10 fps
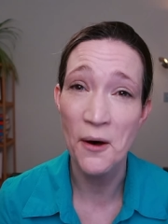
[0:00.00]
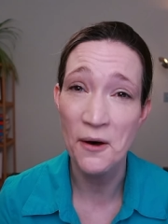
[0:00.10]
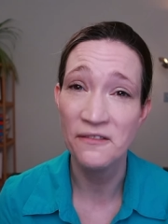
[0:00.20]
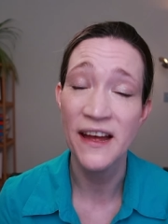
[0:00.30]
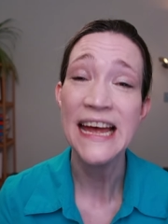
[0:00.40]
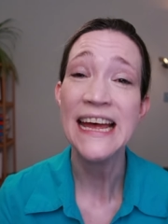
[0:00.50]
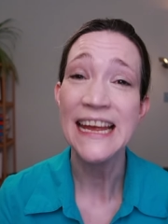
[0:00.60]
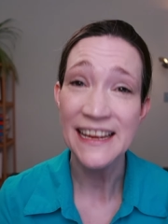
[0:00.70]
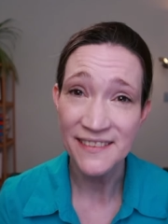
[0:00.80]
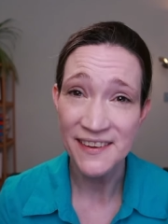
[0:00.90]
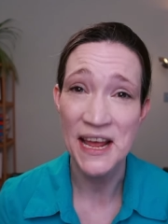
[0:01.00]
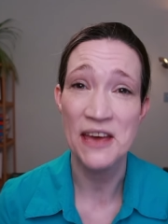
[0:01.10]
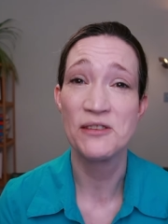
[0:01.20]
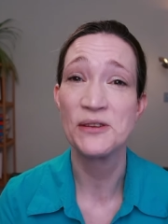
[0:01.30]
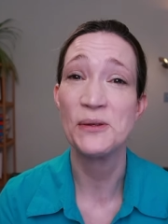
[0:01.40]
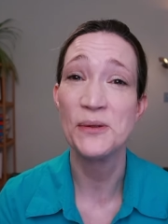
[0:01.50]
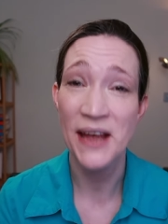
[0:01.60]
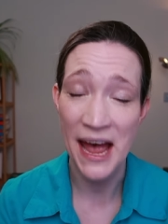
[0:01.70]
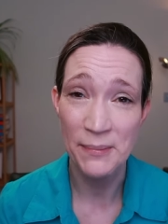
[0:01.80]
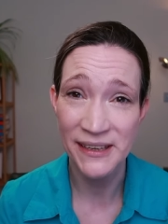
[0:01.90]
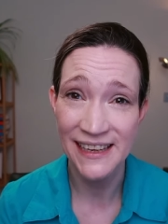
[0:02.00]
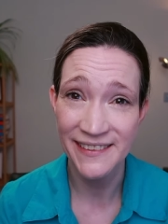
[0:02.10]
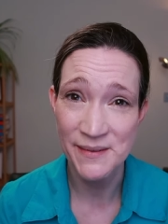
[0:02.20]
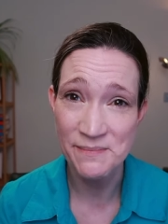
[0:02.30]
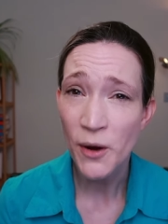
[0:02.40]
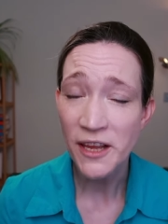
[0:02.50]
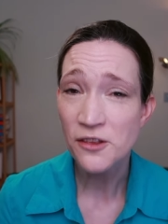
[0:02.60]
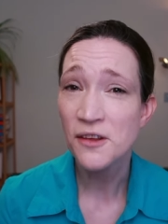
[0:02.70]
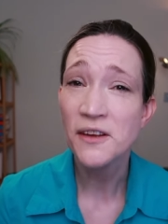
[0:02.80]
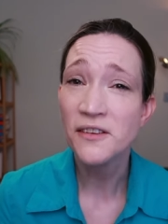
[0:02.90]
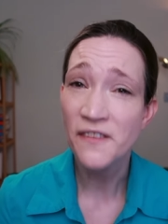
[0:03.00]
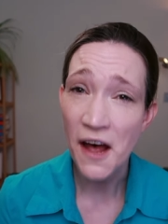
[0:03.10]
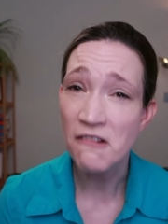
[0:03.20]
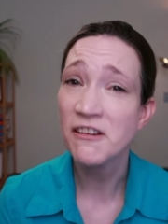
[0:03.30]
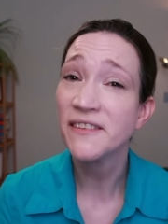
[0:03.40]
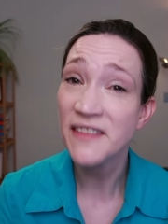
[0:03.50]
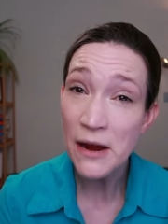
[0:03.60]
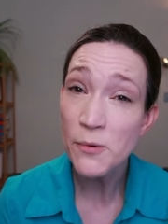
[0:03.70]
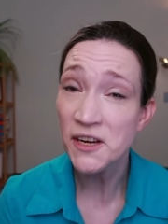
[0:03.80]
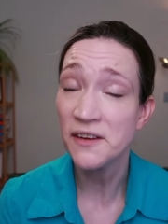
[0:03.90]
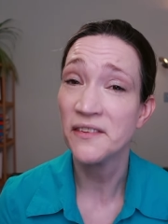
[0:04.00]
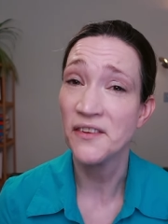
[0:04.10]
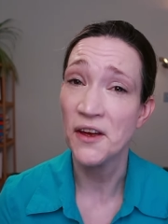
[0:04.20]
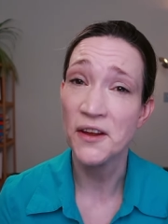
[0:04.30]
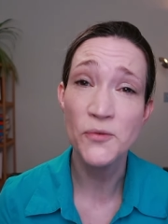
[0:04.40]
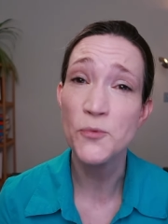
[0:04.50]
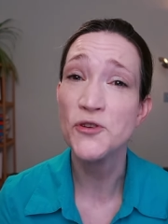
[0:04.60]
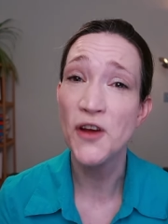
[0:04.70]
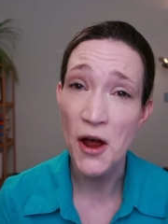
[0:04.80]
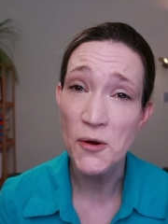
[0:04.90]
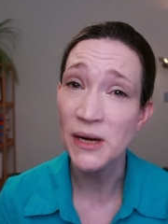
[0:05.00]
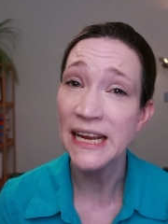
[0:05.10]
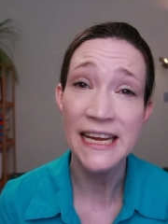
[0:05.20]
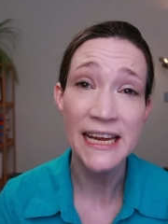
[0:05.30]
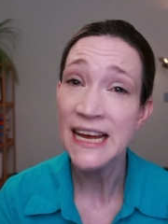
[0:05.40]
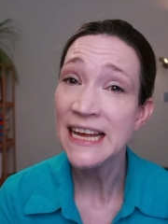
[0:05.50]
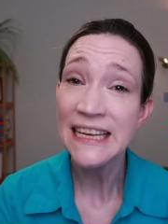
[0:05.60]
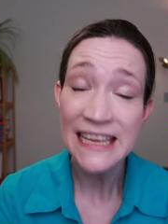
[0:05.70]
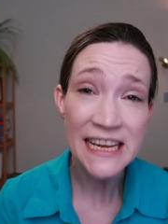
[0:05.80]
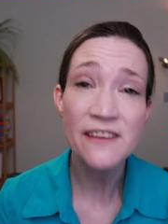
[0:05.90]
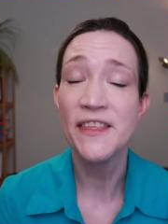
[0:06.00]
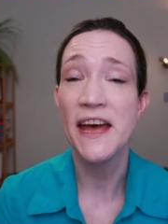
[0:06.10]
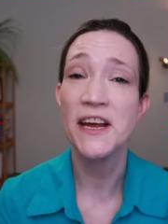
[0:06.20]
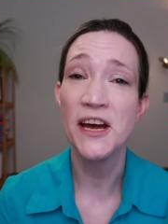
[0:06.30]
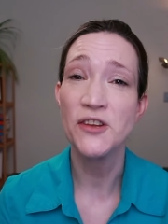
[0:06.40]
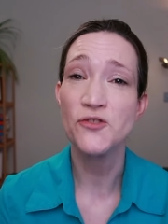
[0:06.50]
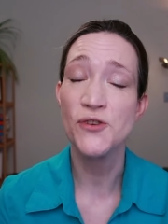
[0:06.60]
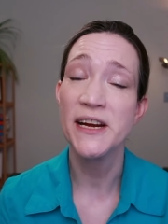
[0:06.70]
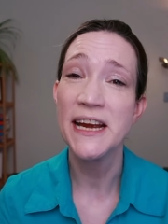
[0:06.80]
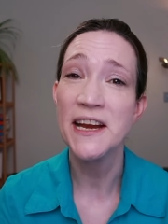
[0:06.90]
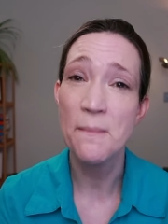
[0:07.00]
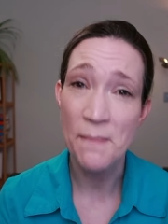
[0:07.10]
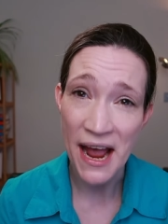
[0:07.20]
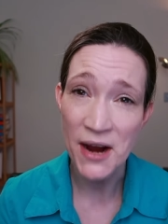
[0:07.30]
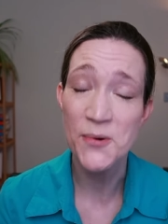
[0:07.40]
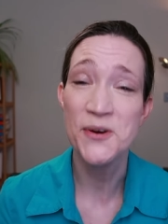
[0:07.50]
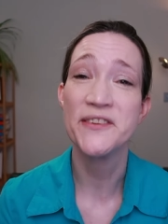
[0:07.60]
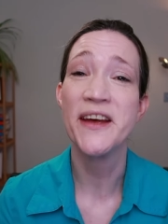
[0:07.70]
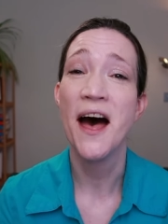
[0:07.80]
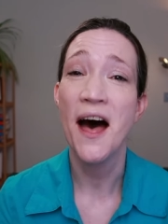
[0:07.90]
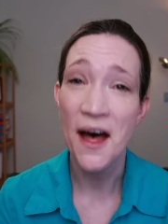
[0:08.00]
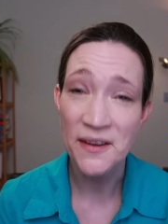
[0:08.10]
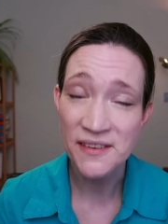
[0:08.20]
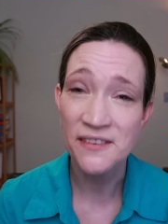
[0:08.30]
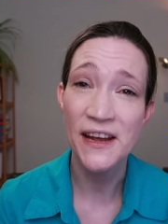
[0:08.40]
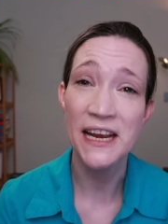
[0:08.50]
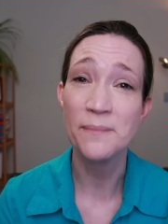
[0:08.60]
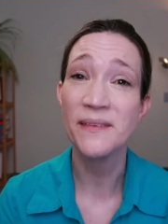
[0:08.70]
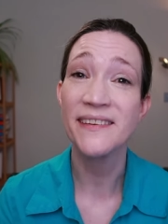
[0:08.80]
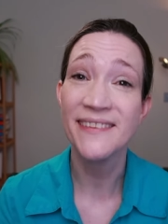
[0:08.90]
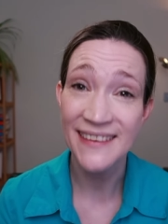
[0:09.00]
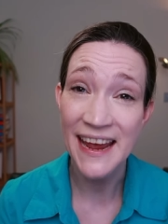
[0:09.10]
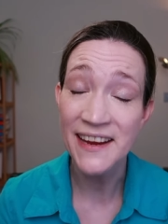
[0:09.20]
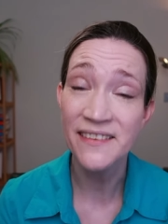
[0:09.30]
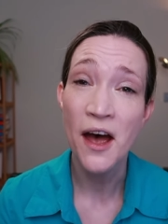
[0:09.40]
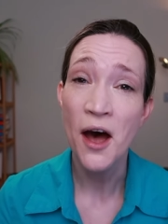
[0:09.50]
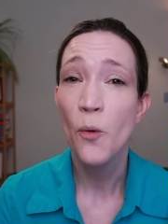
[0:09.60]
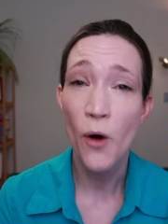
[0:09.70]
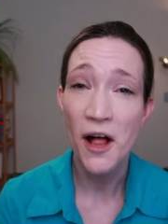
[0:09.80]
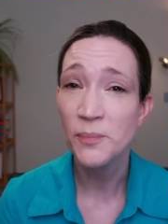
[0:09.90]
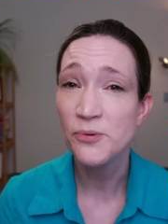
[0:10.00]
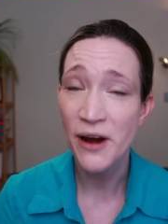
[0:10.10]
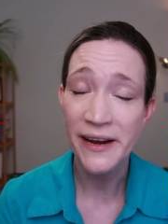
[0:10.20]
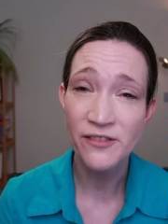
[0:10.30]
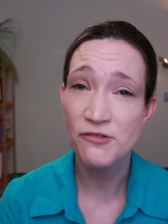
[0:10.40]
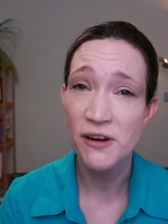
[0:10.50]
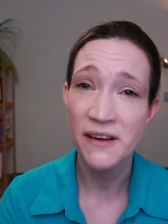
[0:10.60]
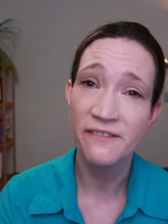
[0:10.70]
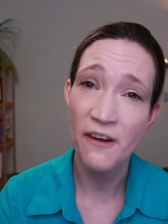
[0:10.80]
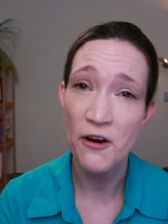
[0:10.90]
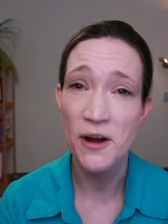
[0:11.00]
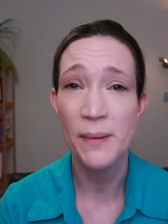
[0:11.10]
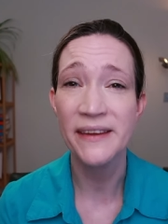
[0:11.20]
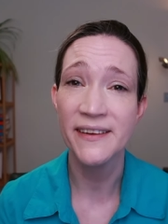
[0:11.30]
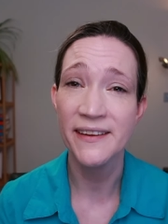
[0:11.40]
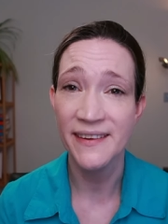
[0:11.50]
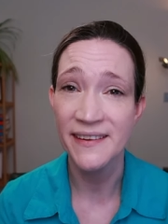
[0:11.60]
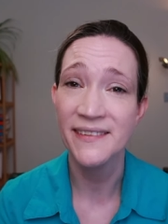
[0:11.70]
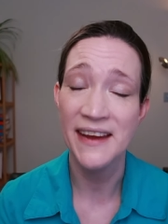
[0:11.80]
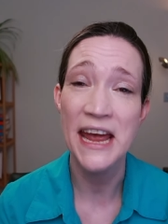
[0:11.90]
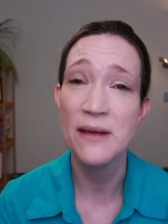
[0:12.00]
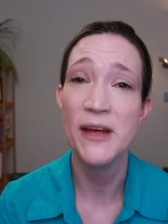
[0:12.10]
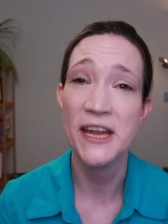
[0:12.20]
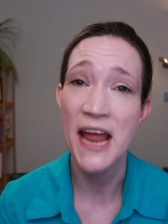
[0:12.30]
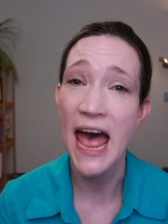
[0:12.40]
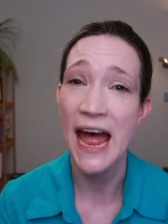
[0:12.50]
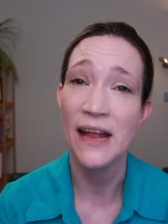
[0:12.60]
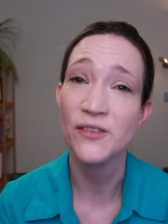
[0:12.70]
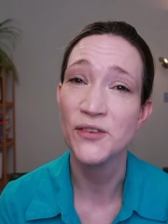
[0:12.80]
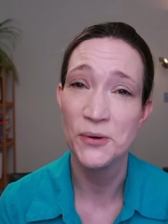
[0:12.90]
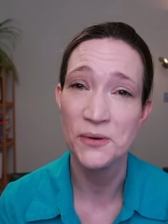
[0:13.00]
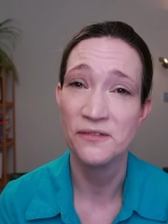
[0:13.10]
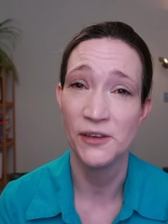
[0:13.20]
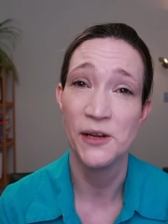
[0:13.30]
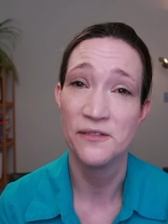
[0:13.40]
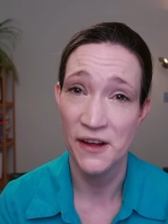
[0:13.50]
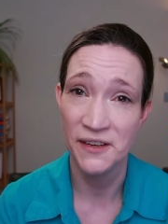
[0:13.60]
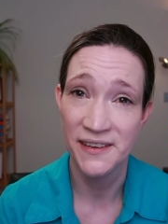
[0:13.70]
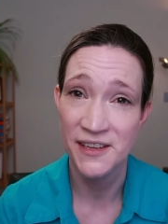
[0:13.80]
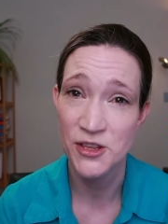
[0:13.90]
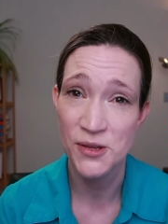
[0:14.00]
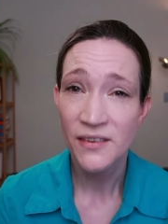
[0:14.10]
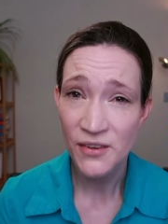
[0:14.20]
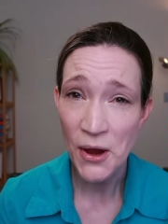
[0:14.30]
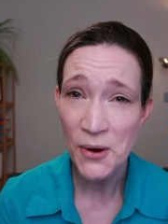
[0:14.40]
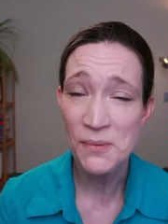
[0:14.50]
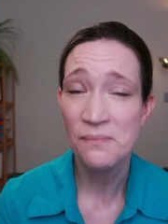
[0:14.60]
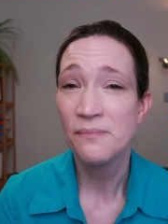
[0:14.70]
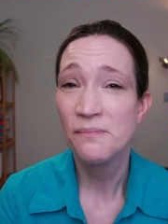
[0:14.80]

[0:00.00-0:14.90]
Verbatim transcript: of international capitalism, which, as far as they were concerned, would only leave their country in a backward, undeveloped state while predatory foreign businesses came in and took full advantage. So,